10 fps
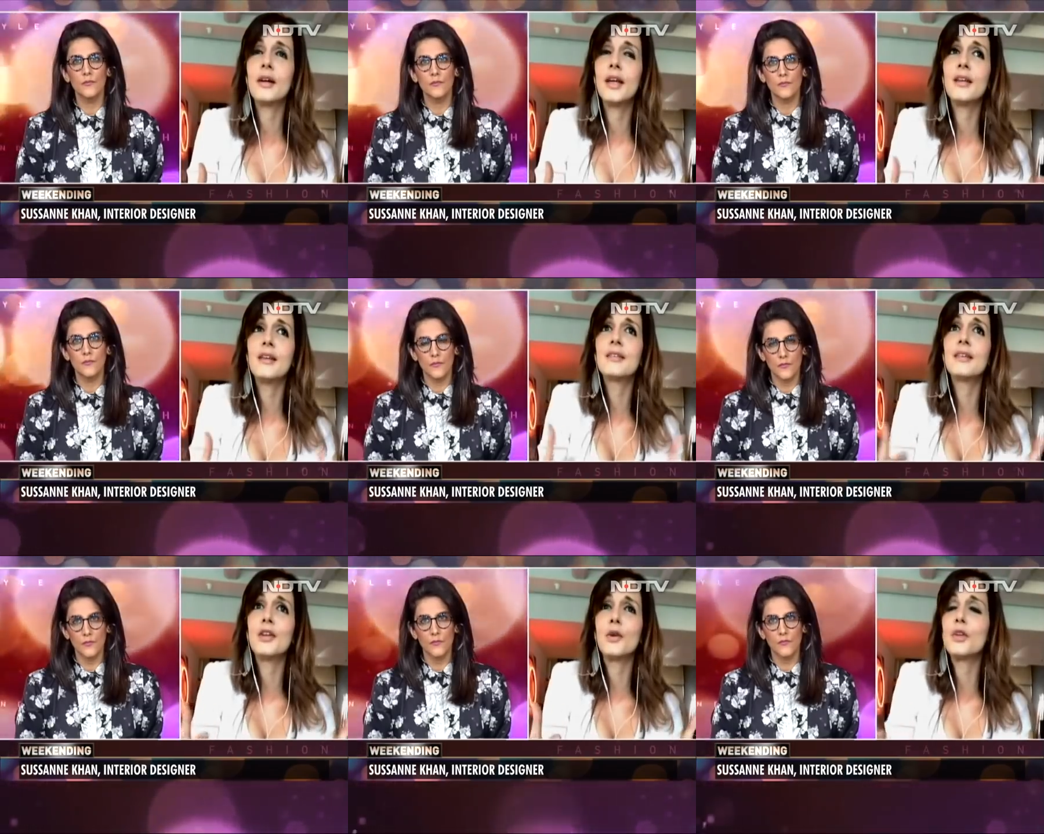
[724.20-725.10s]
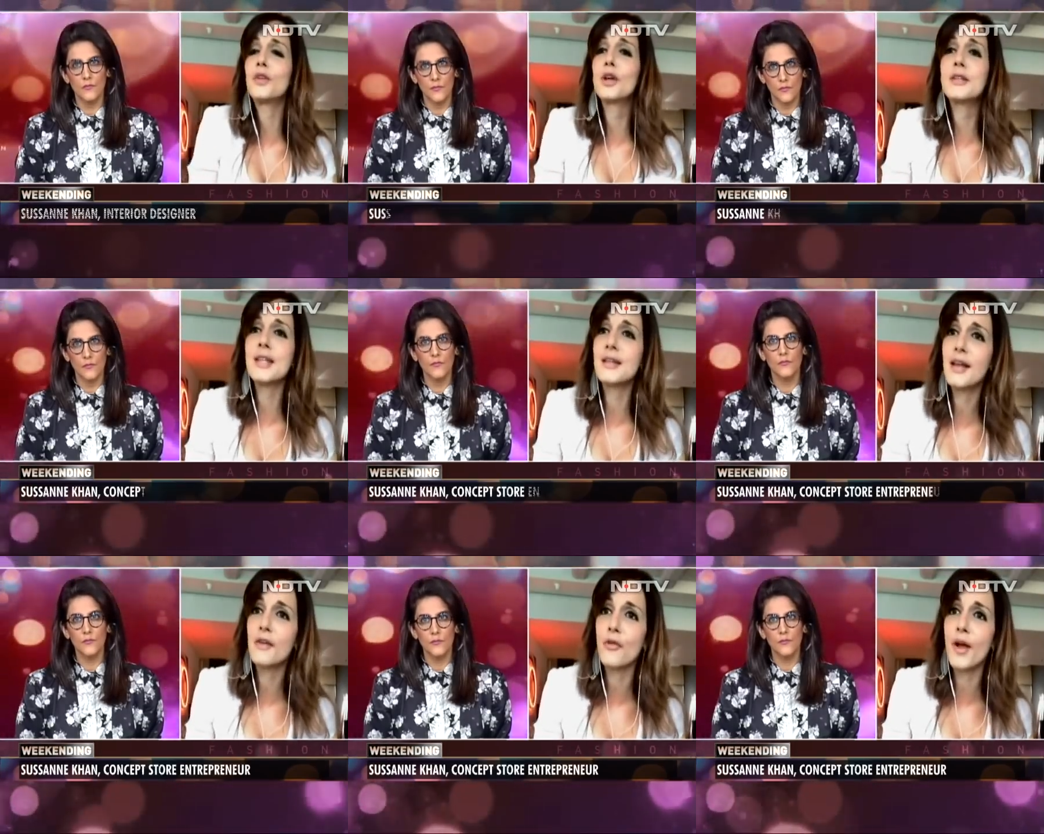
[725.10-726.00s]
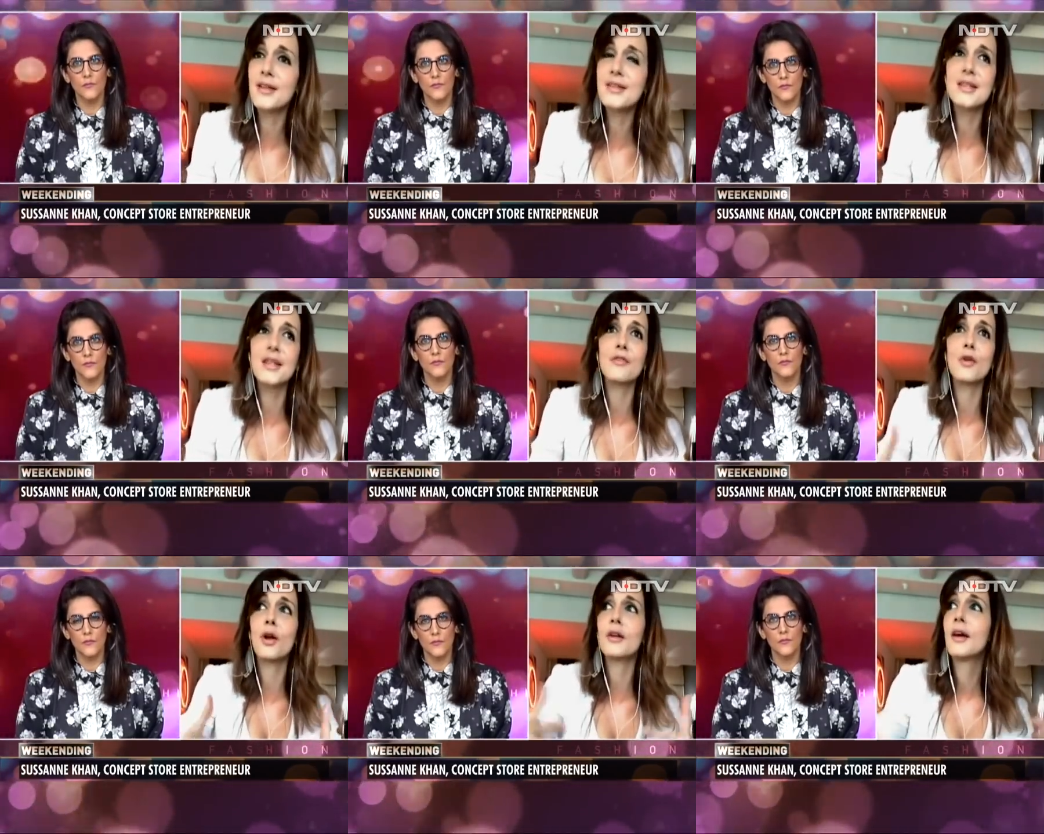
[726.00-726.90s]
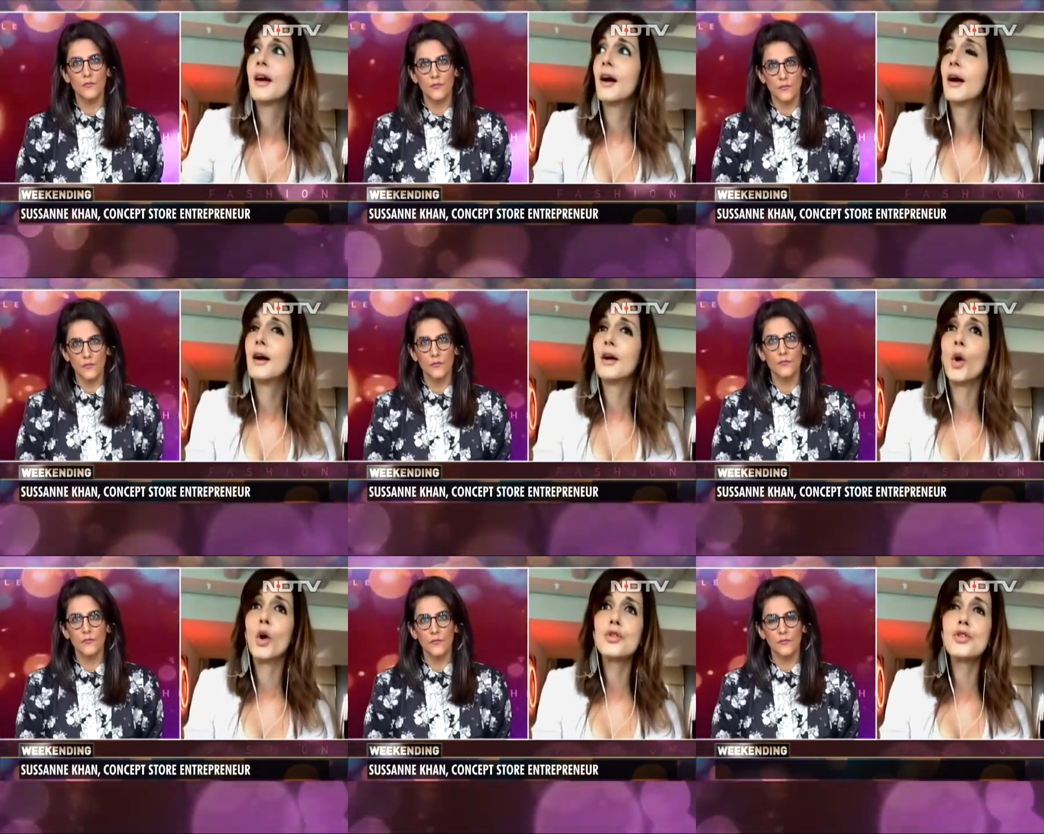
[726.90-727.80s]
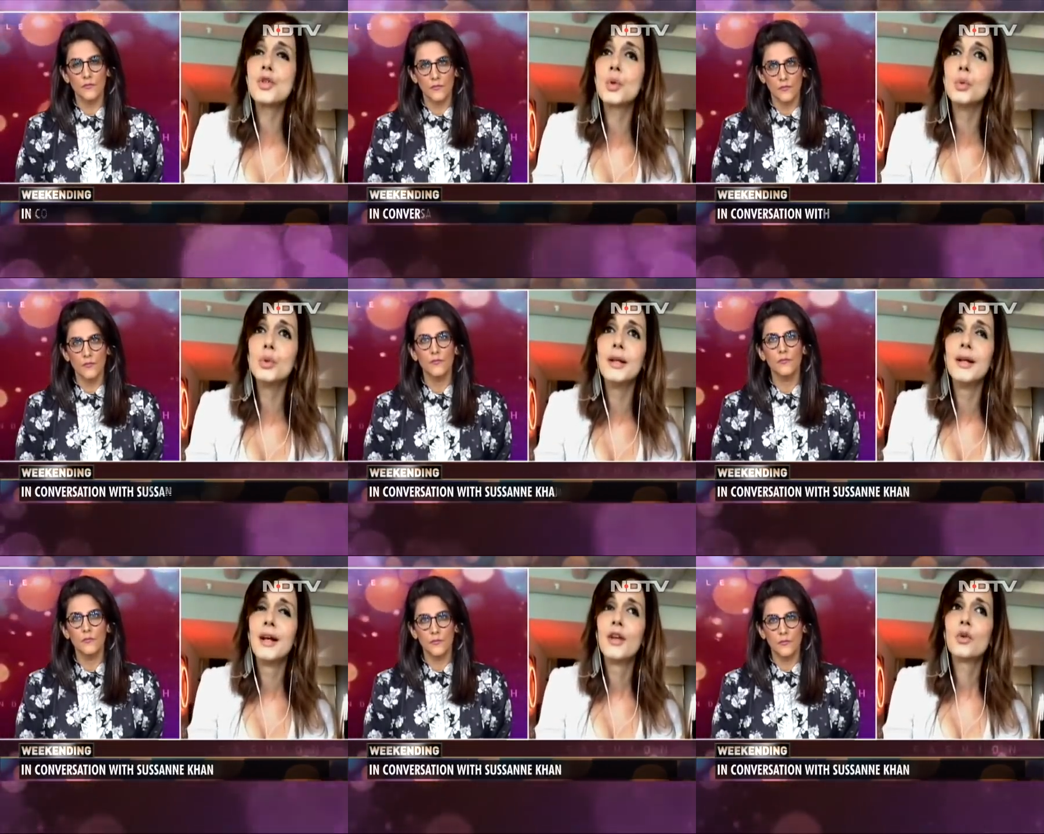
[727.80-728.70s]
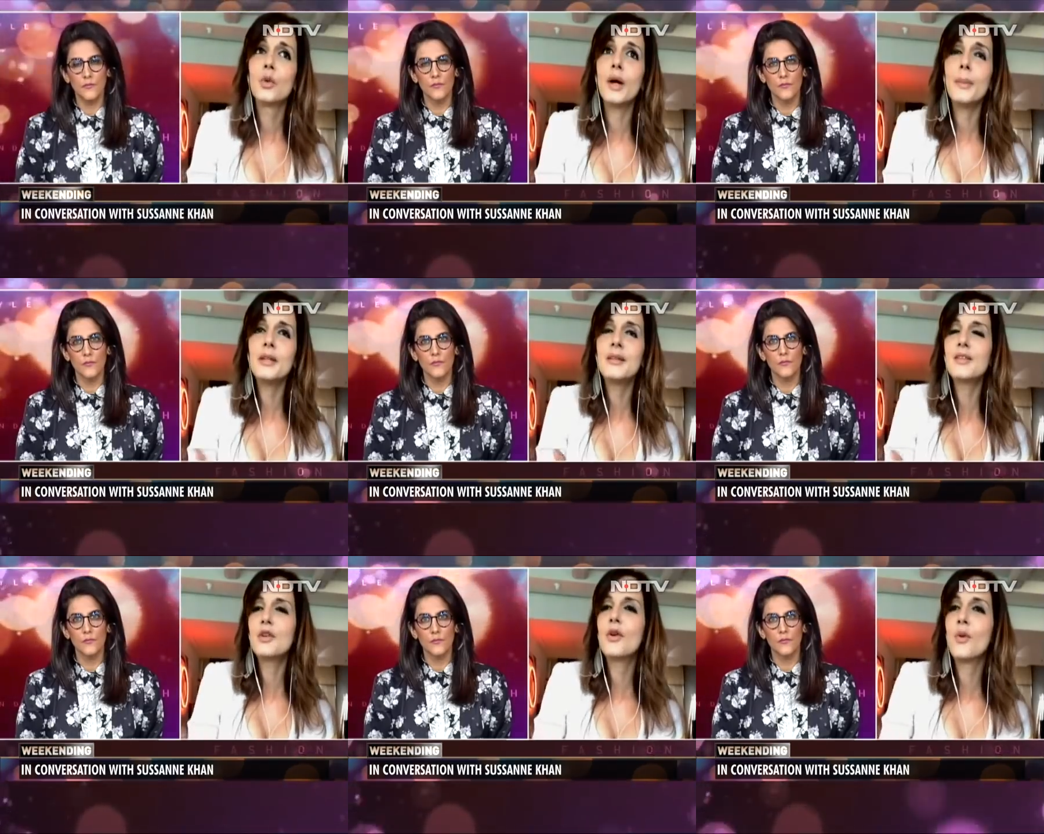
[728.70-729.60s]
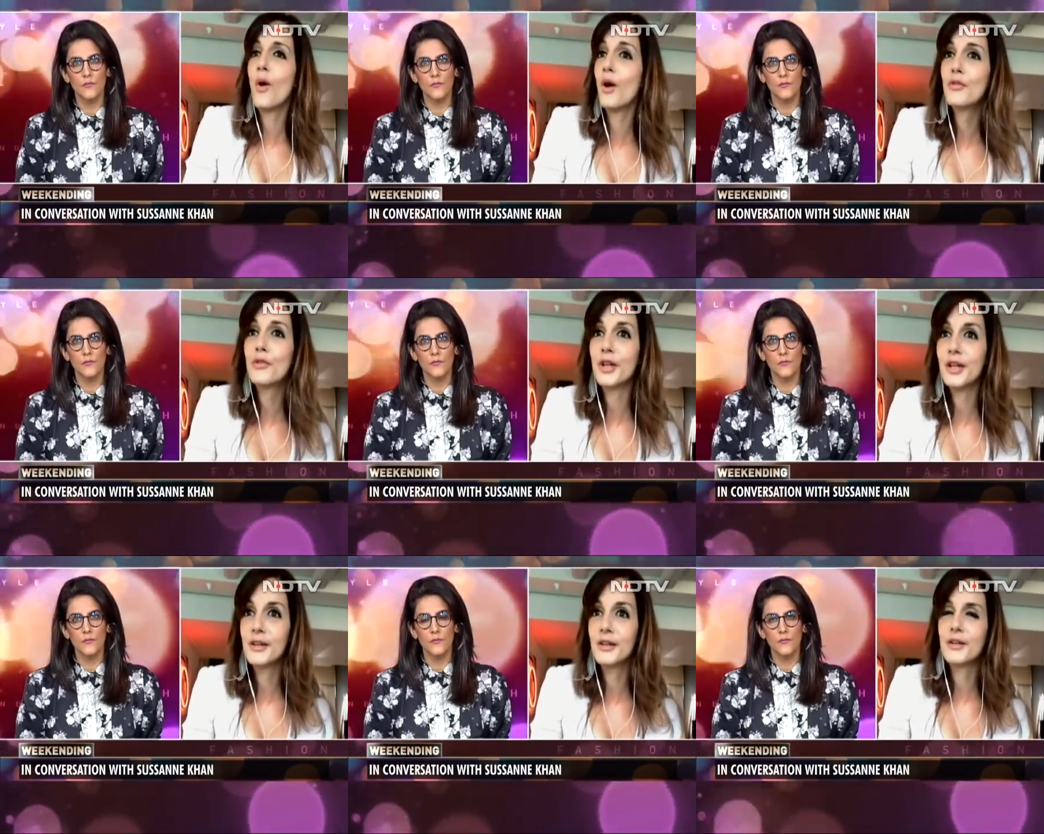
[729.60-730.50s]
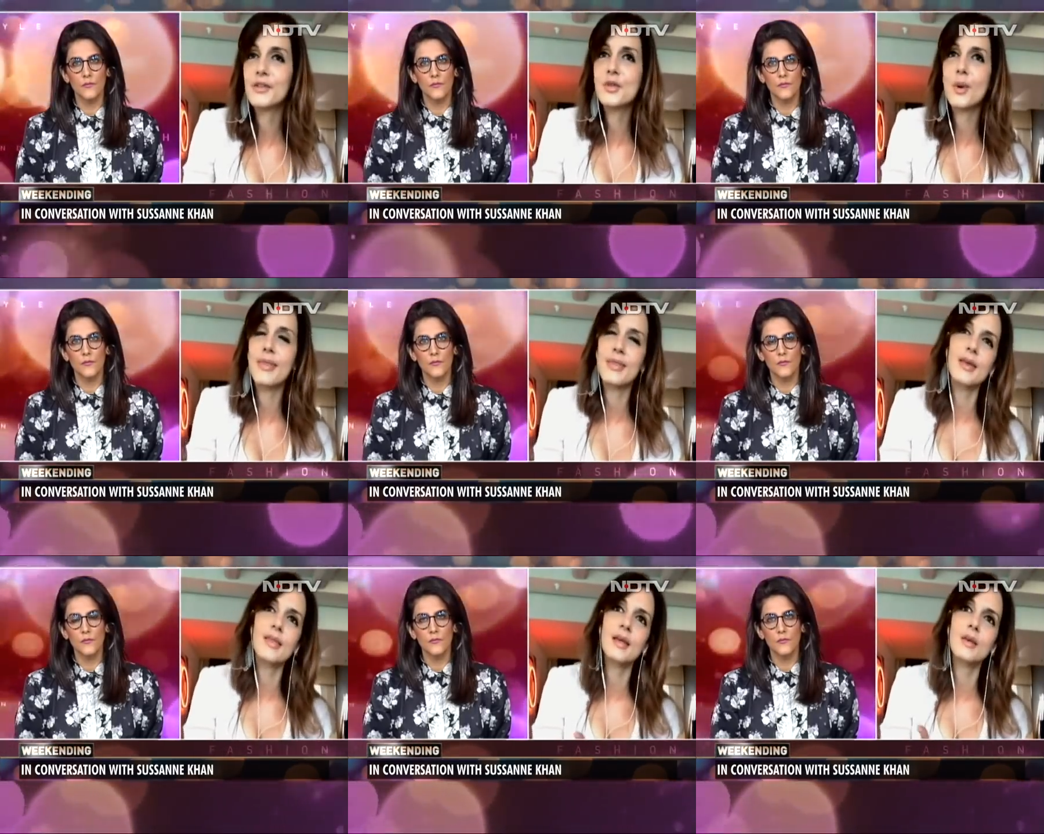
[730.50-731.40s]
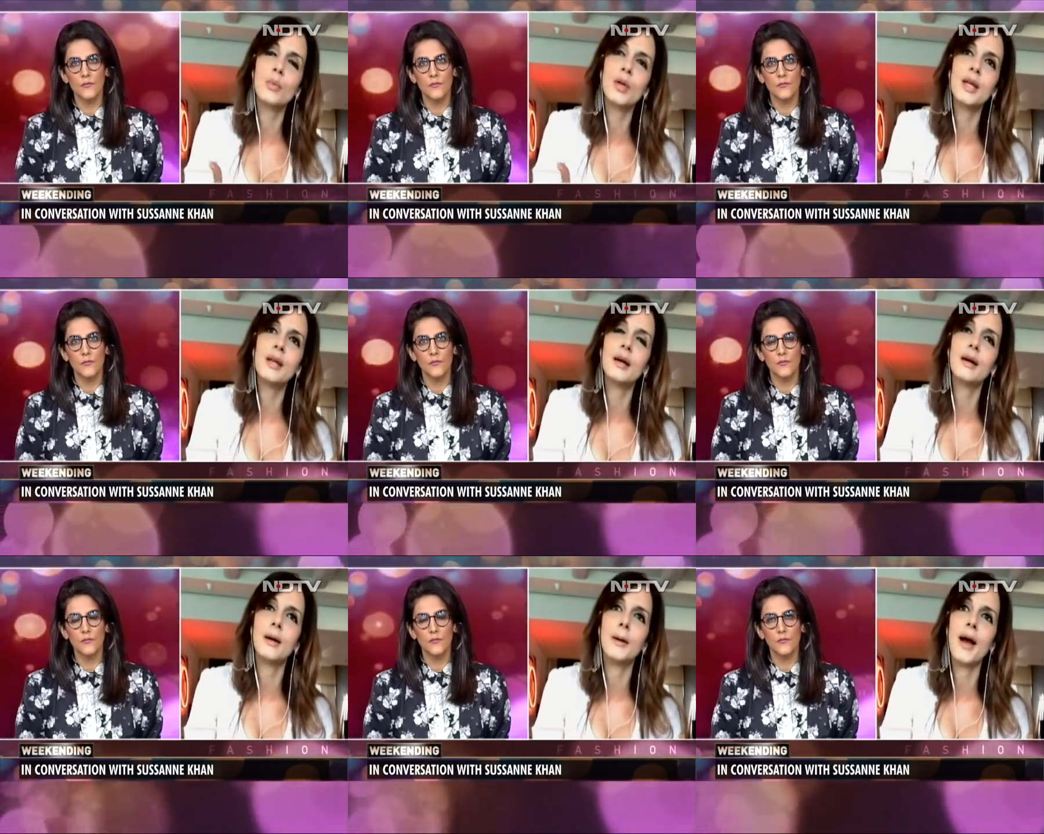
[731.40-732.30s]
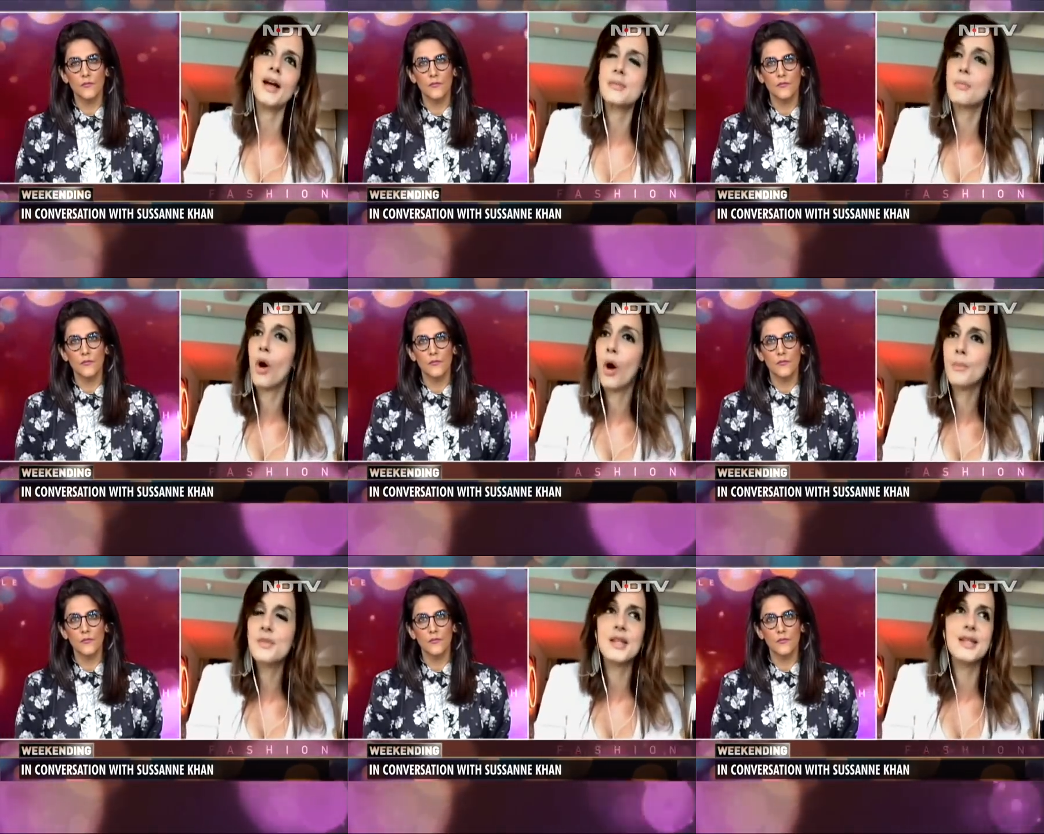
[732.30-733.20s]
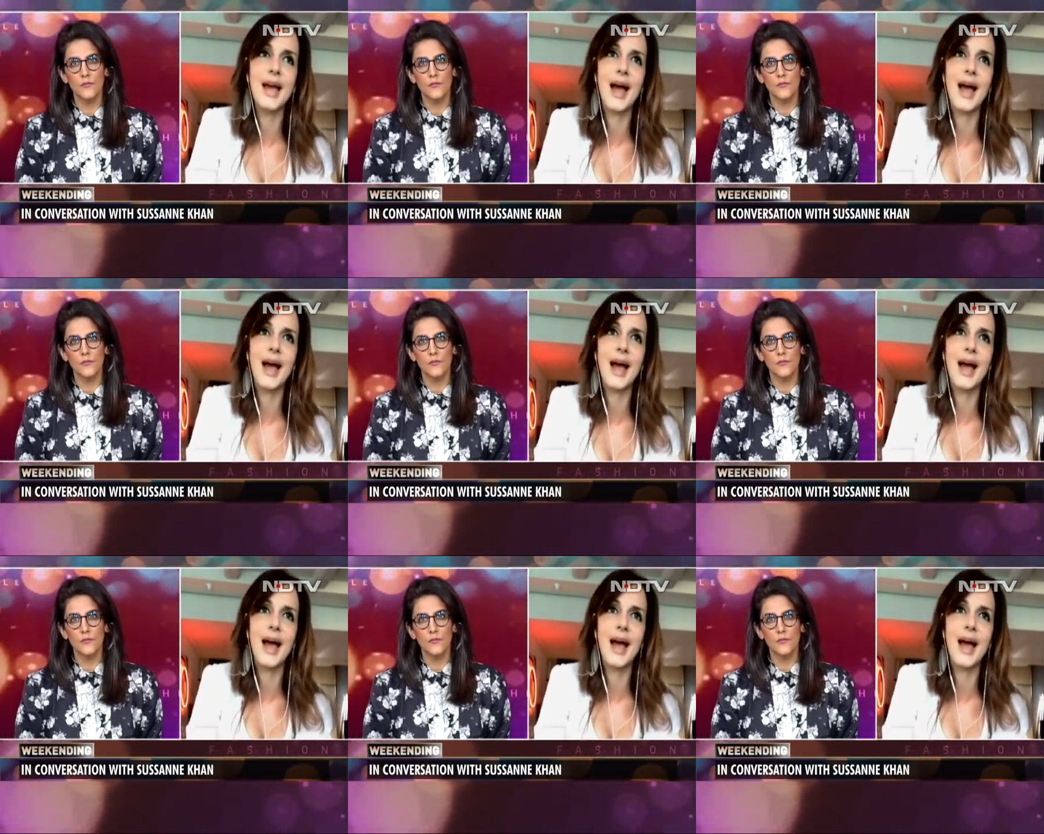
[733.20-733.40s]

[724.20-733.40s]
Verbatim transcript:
Speaker 1: uh, it is, you know, they've not seen their friends, they've not uh, gone to school. So, I mean, this is going to go on for a year. So, I think that we, uh, as moms and